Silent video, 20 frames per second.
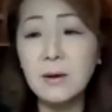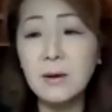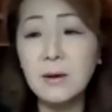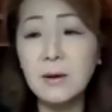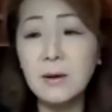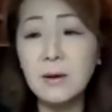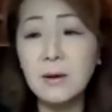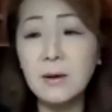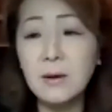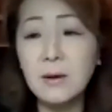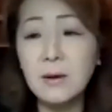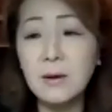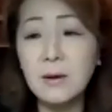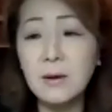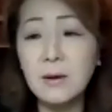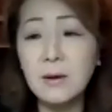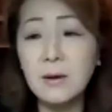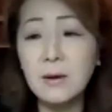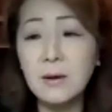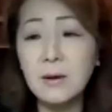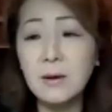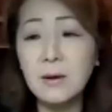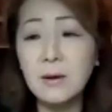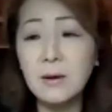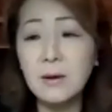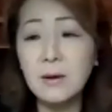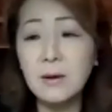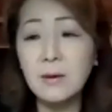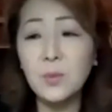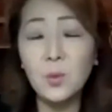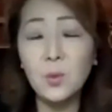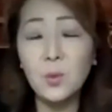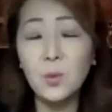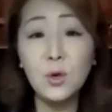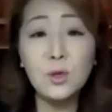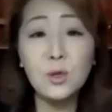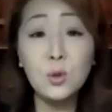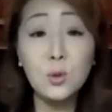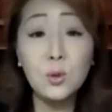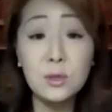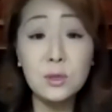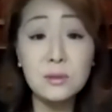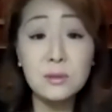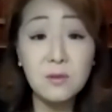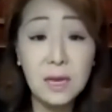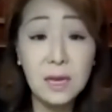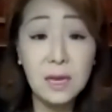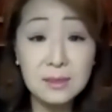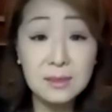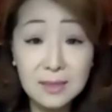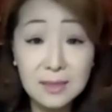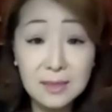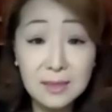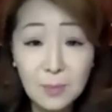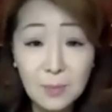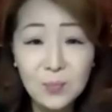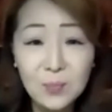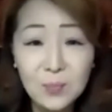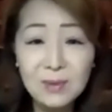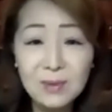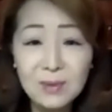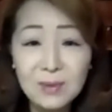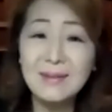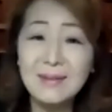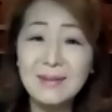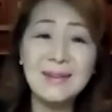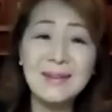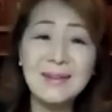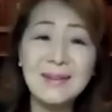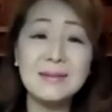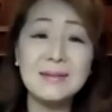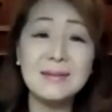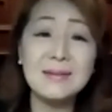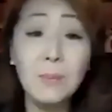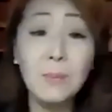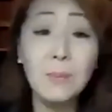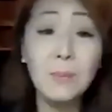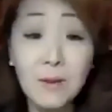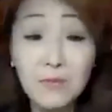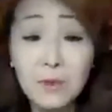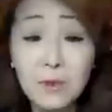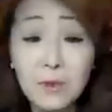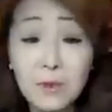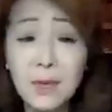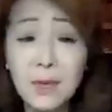work towards the next step and the step after that.